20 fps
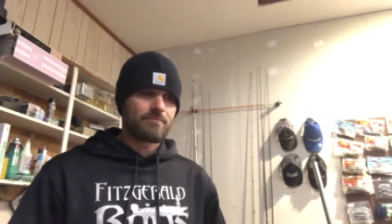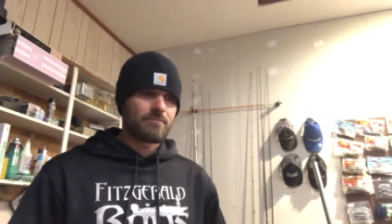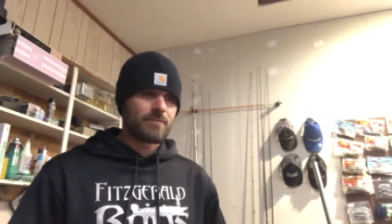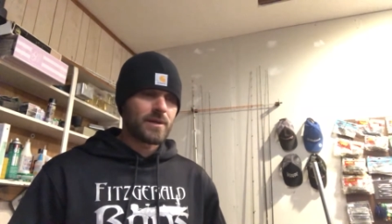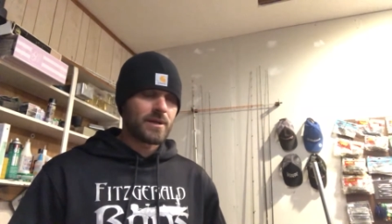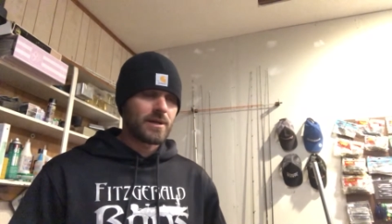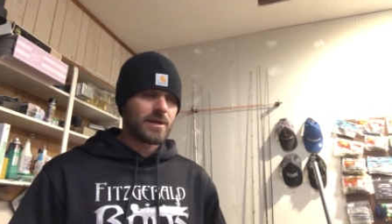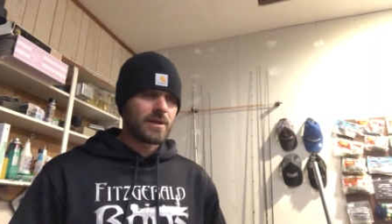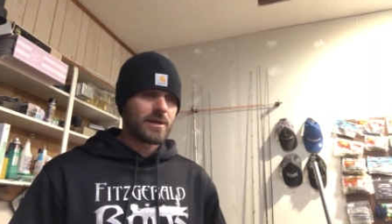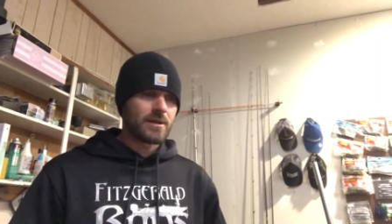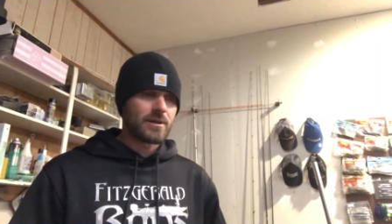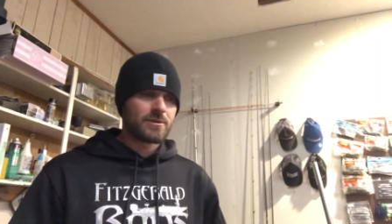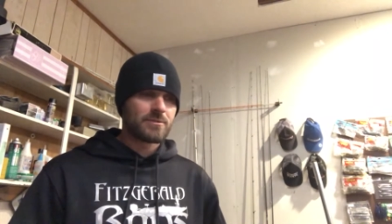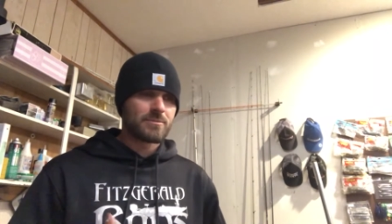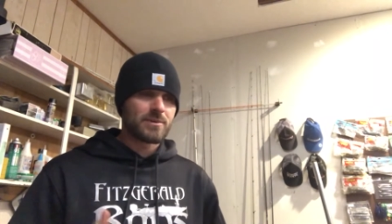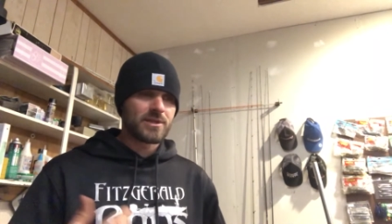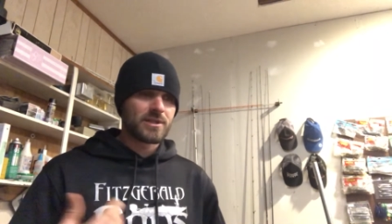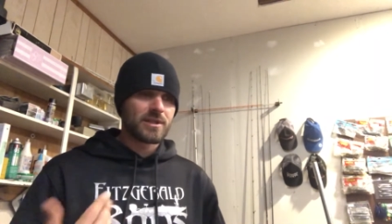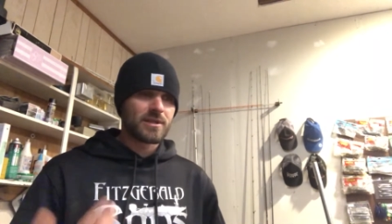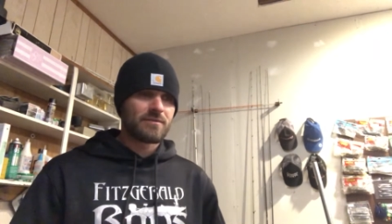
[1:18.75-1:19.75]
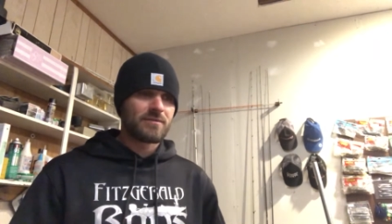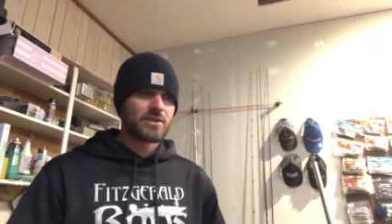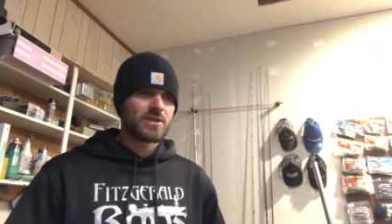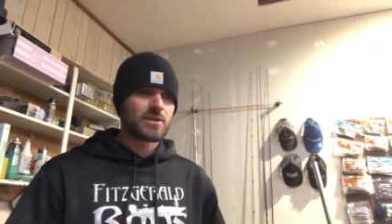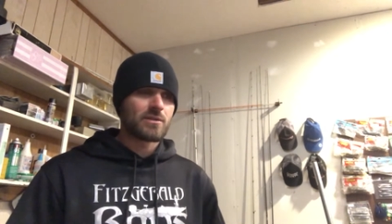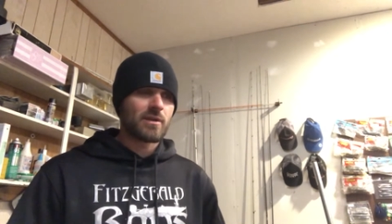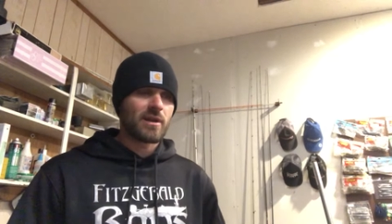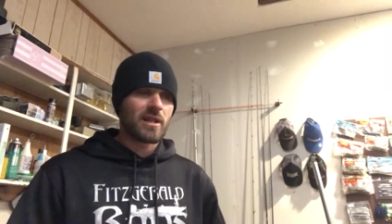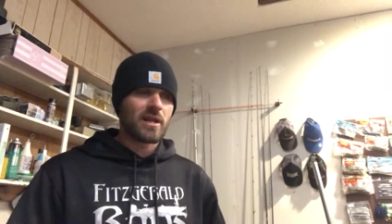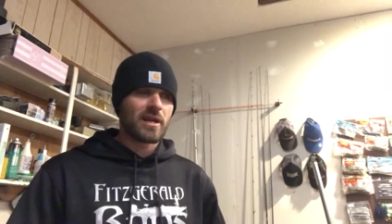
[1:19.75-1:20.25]
especially
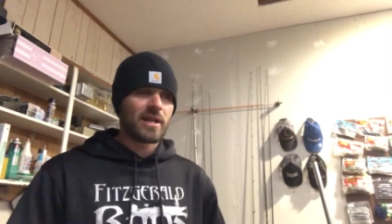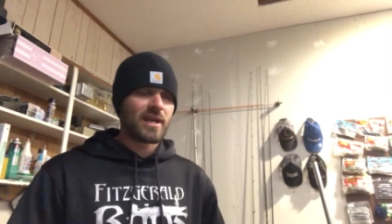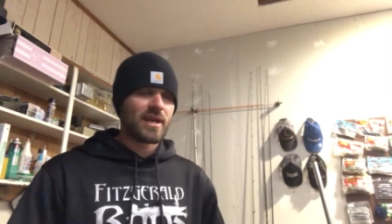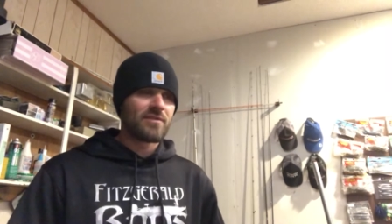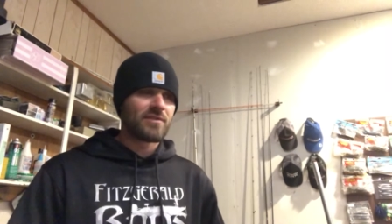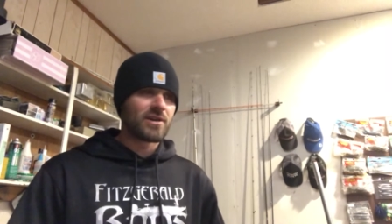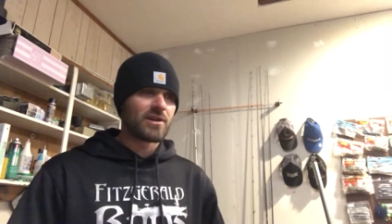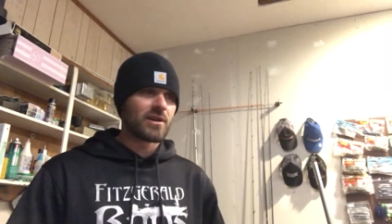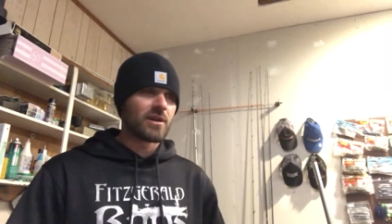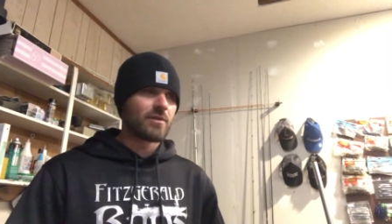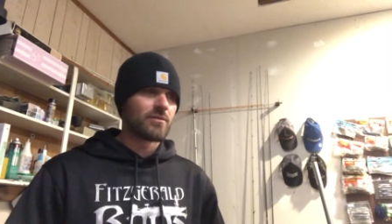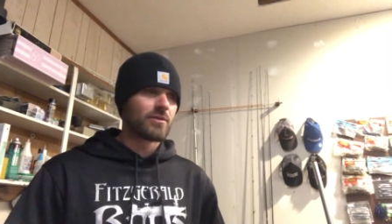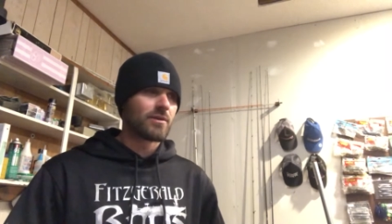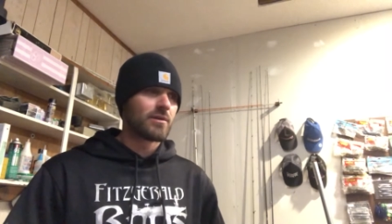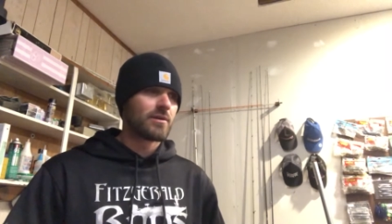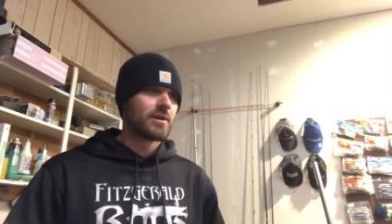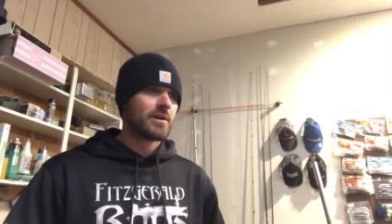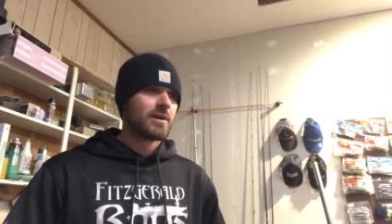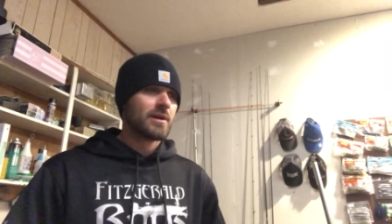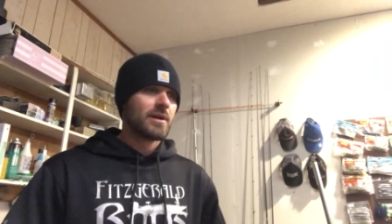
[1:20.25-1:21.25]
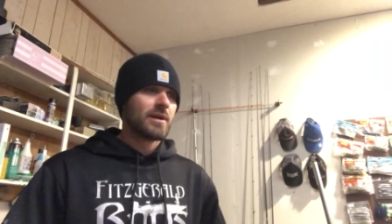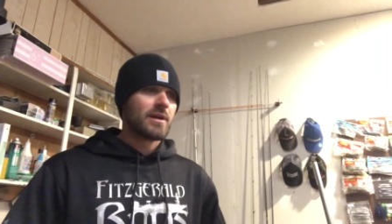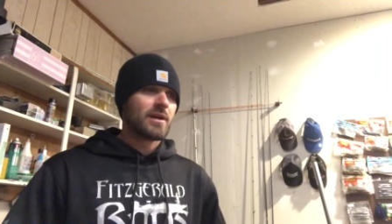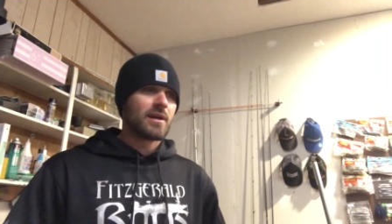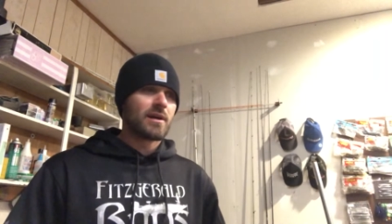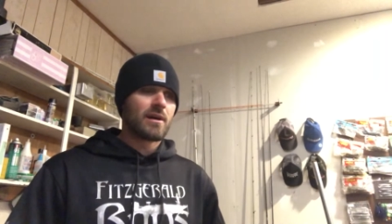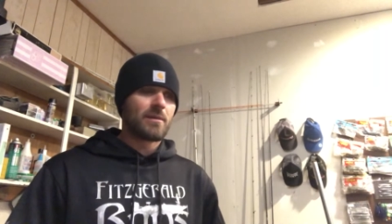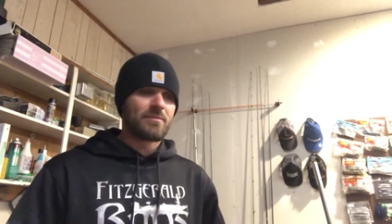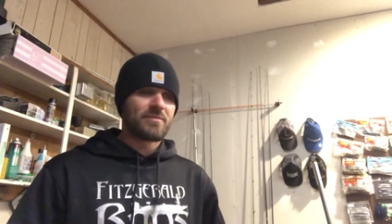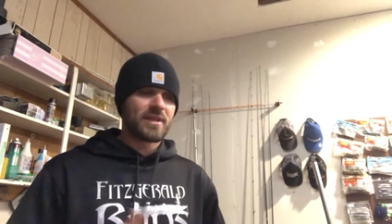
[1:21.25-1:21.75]
fishing around a lot of heavy cover,
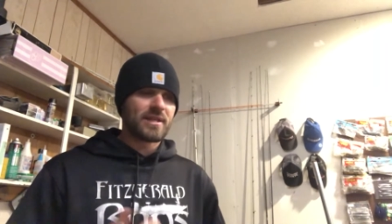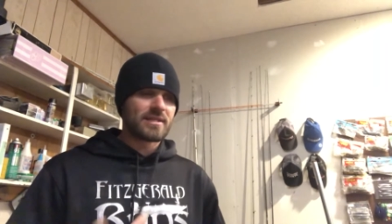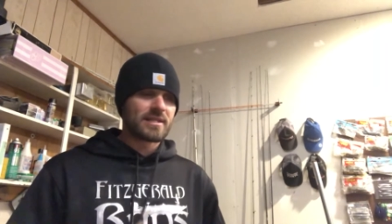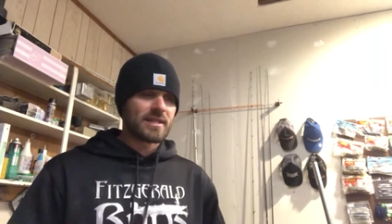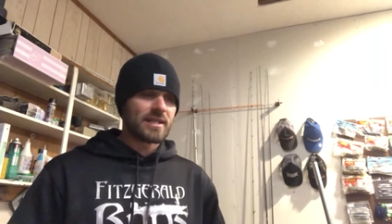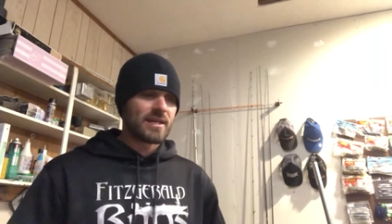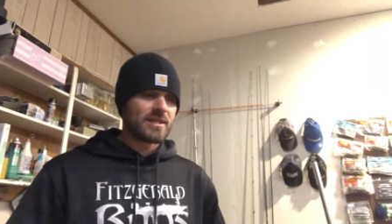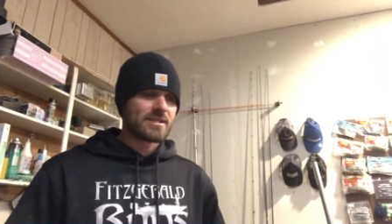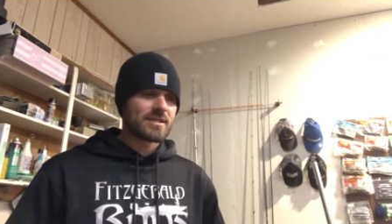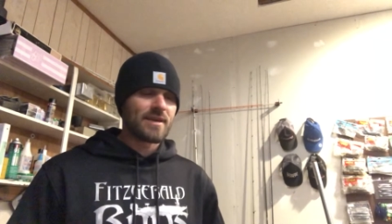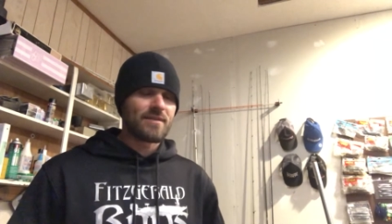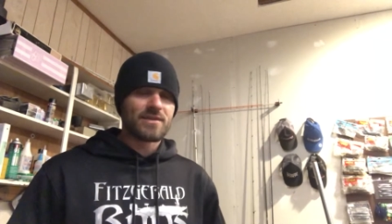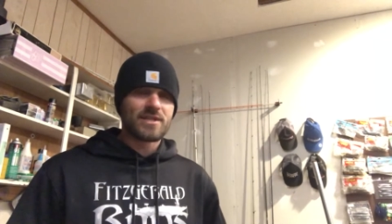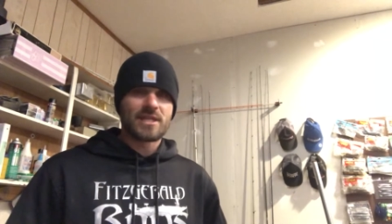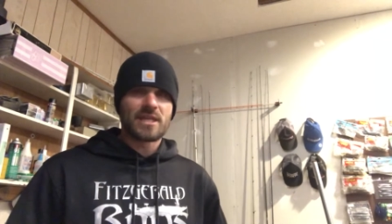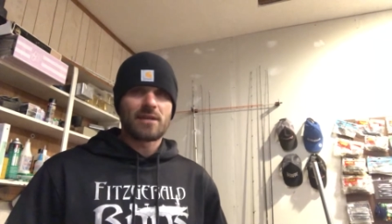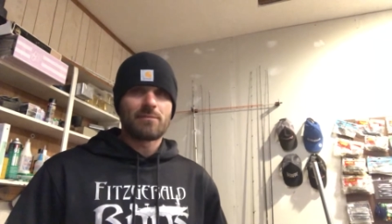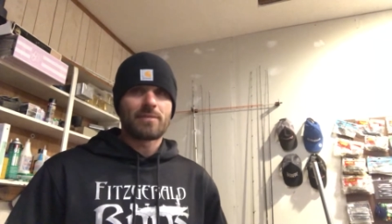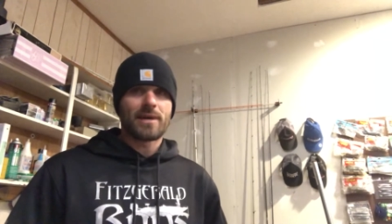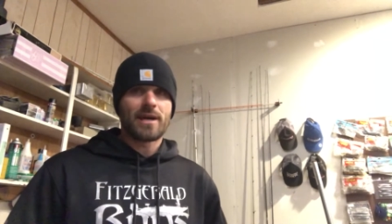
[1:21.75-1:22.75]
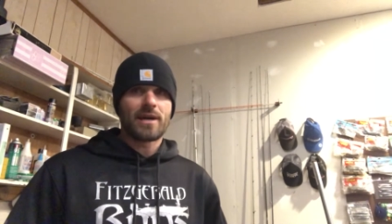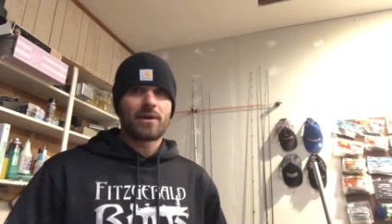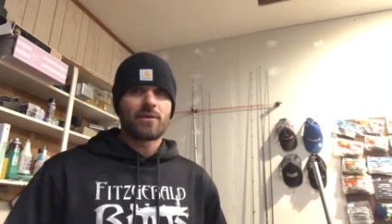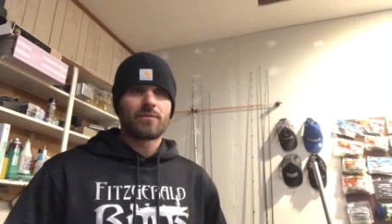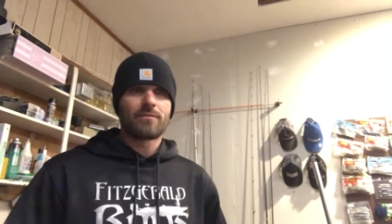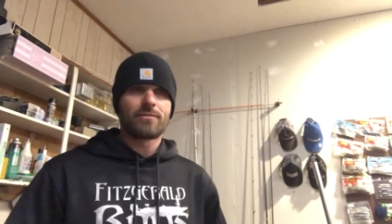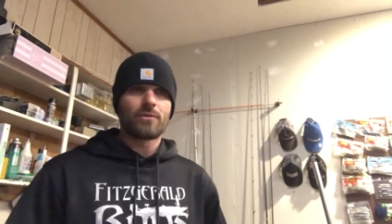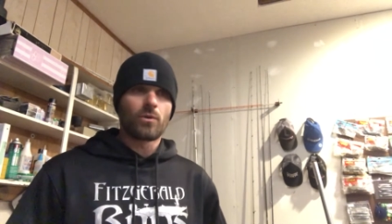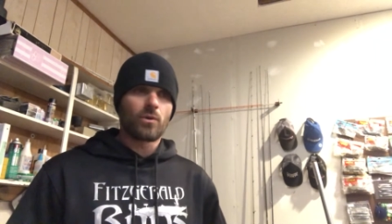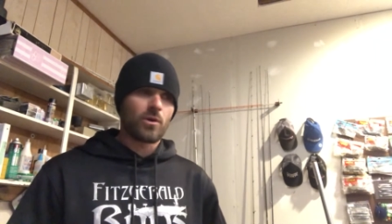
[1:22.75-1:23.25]
things like that, 17
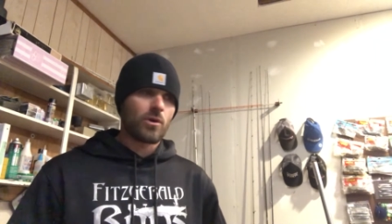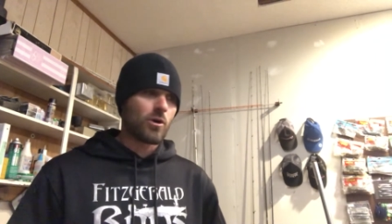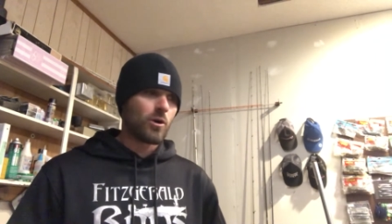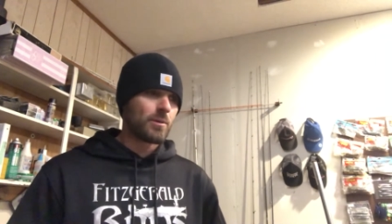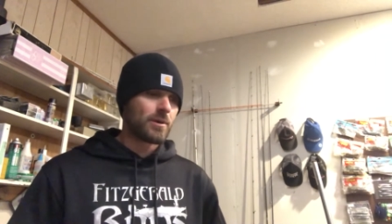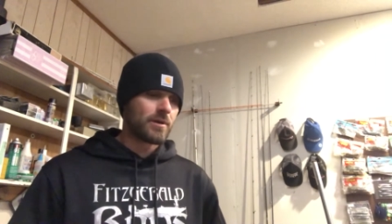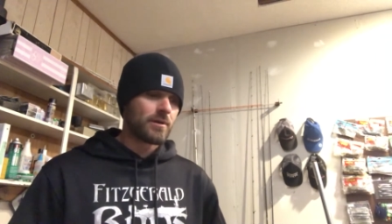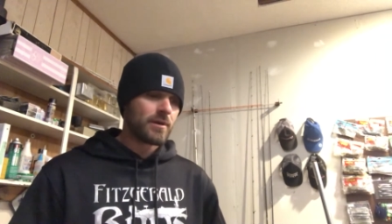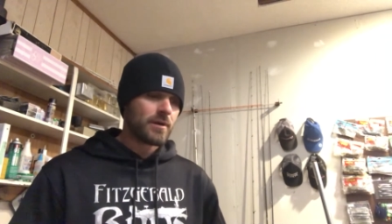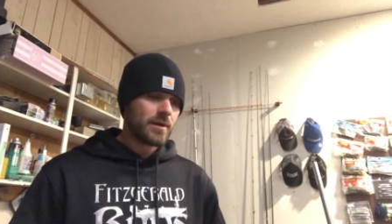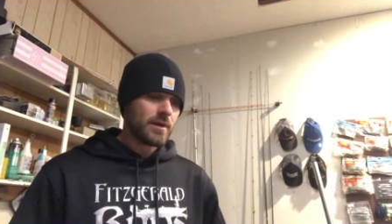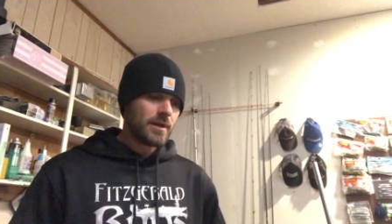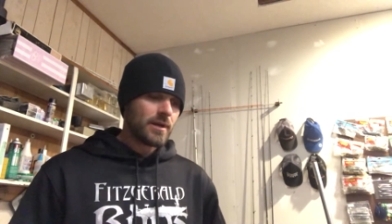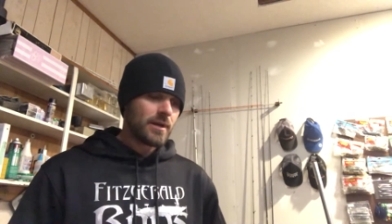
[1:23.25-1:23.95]
pound fluorocarbon.